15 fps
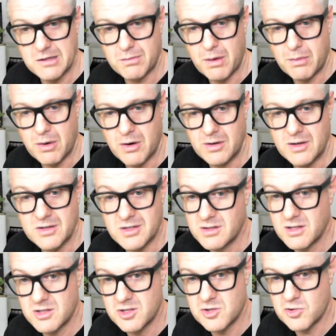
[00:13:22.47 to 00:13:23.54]
preparedness. And
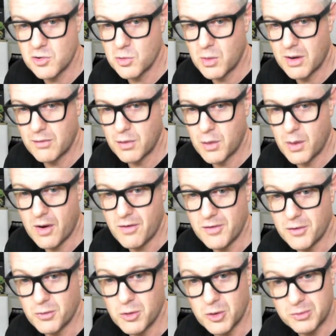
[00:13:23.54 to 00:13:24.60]
this is true wherever you are in
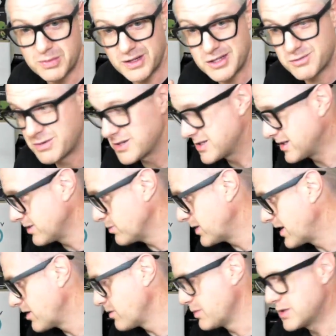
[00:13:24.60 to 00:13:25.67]
the world, but especially
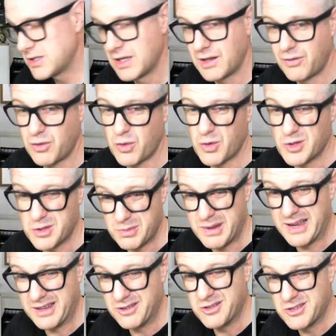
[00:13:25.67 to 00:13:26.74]
100% if you're in
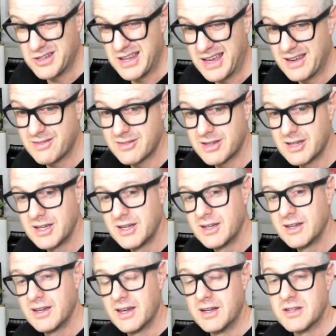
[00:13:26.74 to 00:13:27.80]
Japan, you should have
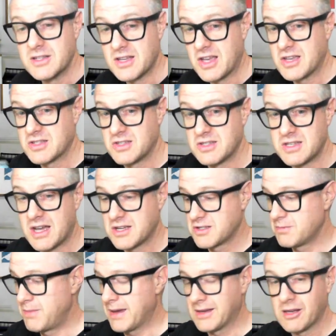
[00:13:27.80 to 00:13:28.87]
a disaster
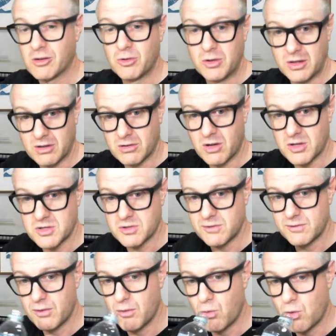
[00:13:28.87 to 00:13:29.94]
pack, including lots
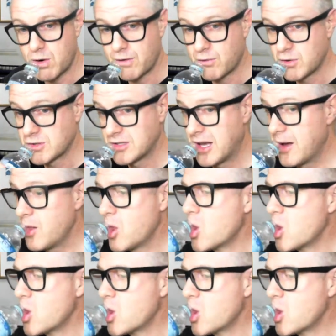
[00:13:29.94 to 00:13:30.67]
of water for a start.